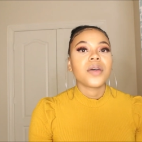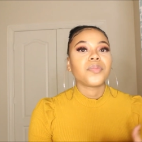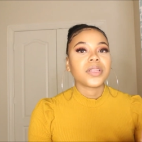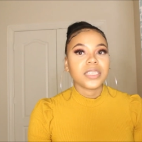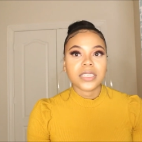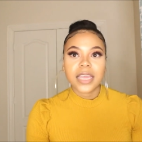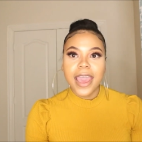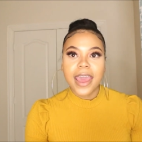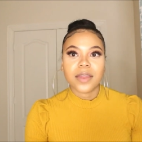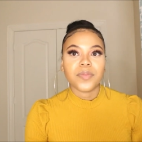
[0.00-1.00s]
police
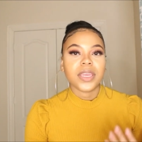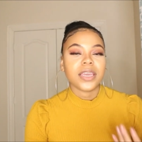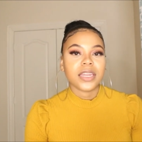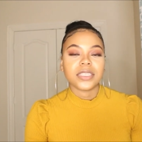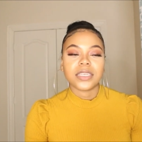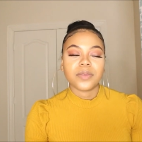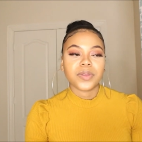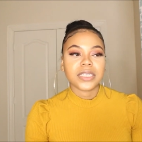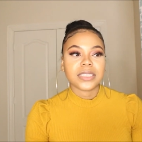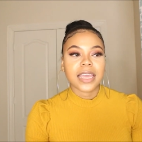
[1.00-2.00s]
academy, get into the
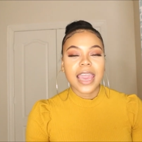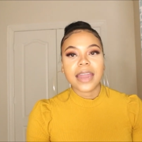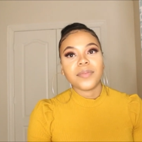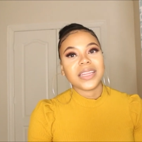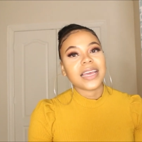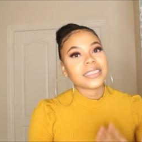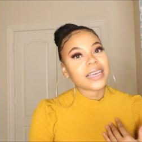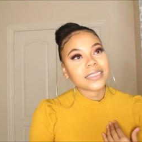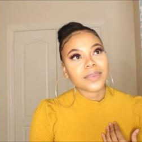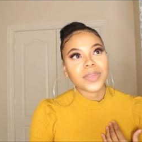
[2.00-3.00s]
police academy.
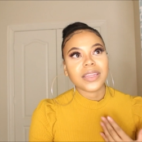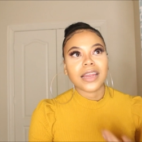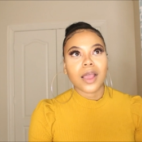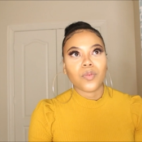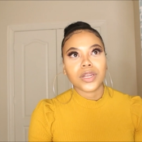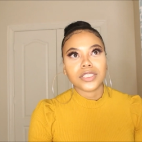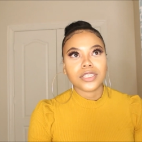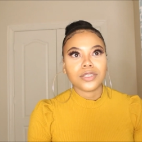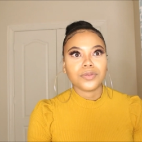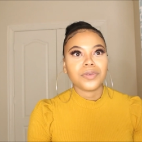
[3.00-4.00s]
That's not something that I wanted
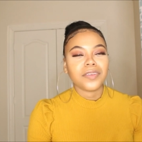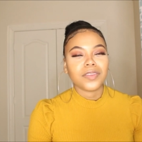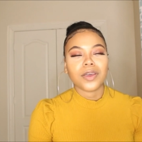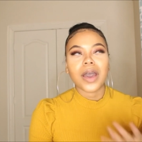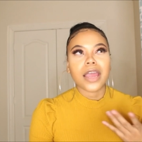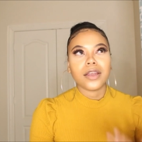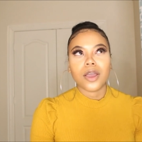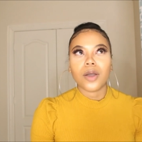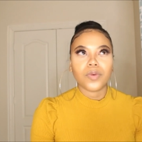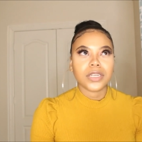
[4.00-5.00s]
to do, even though I
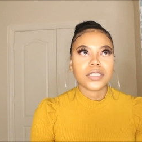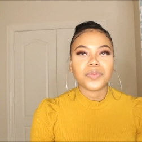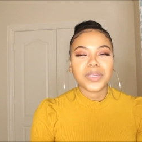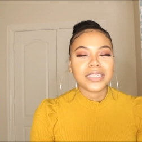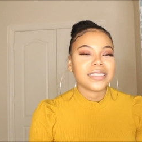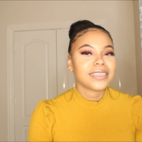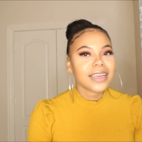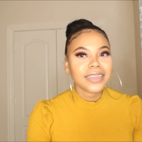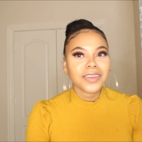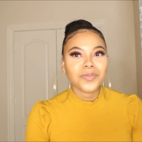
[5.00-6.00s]
know I wanted to be a
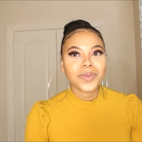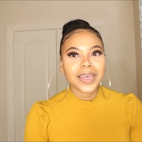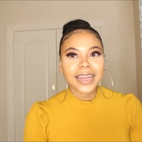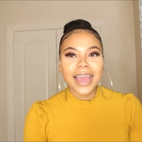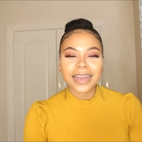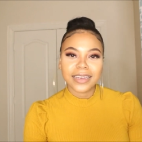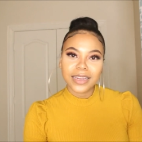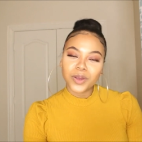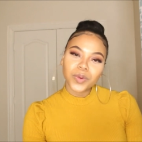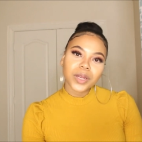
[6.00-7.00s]
detective, but I
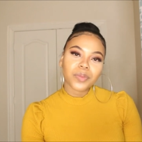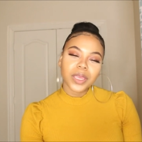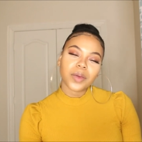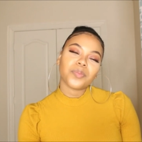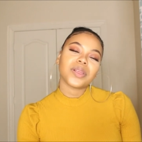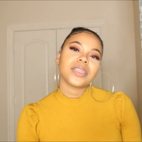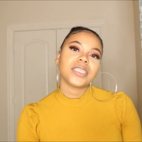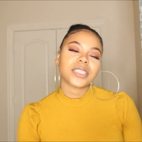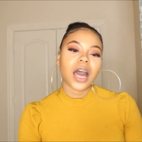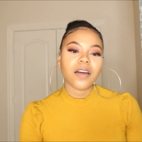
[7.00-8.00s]
didn't want to be a
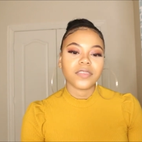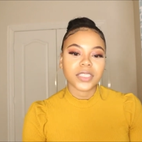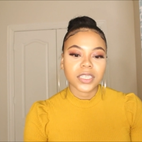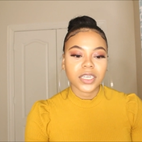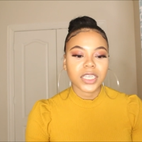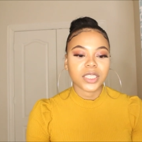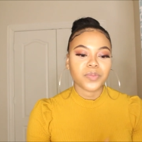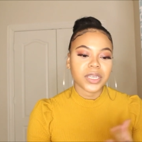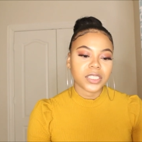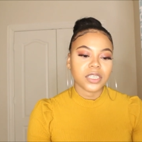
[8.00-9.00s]
police officer,
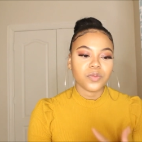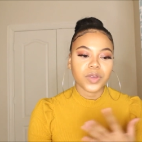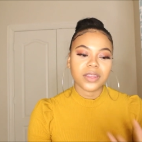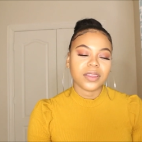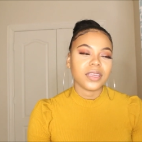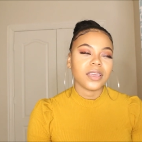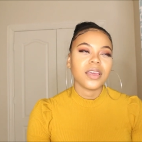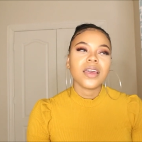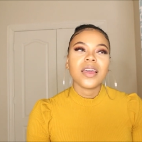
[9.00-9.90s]
especially with the